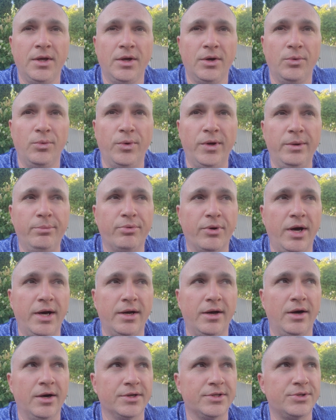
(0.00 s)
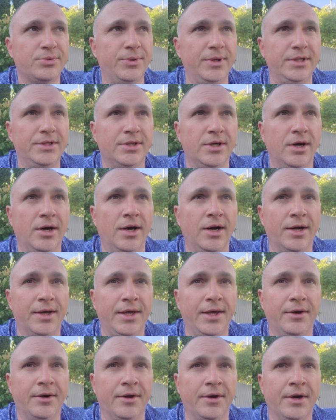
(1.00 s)
We brought our sweet dog
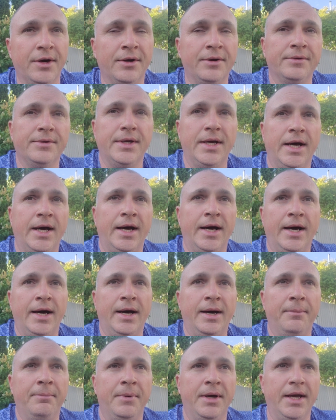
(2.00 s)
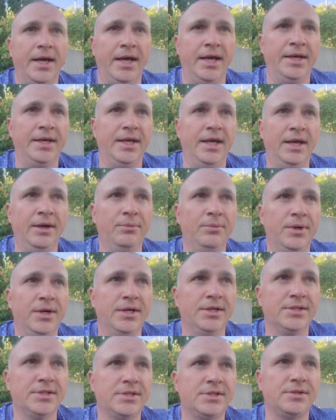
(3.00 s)
here, and it
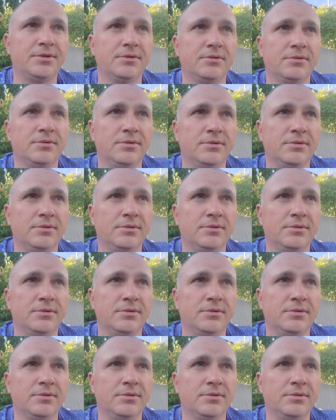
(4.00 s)
was,